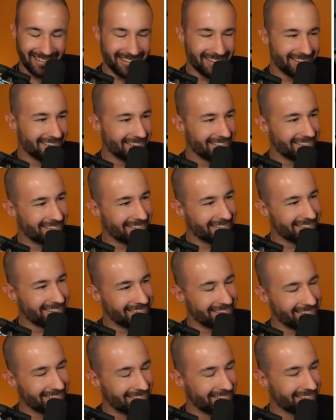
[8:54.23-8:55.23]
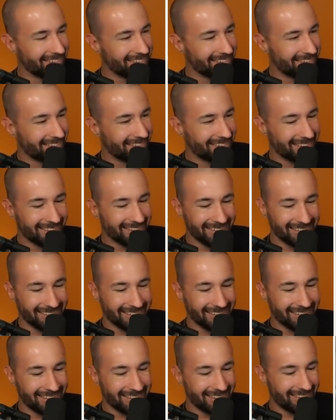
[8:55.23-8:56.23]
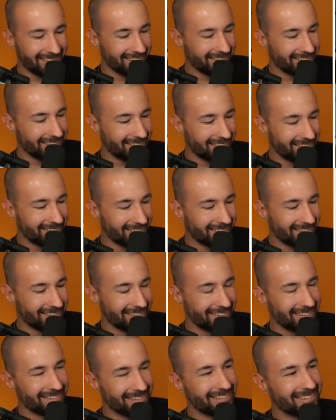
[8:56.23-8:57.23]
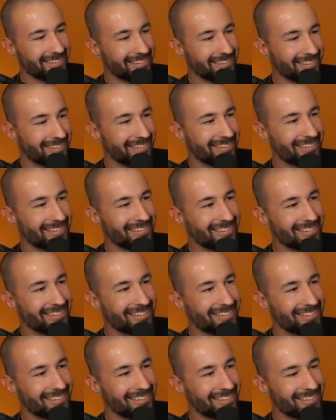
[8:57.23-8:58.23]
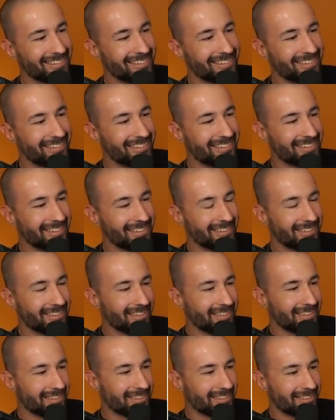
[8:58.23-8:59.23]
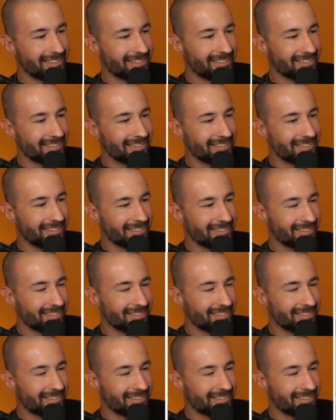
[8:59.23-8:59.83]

This person isn't speaking.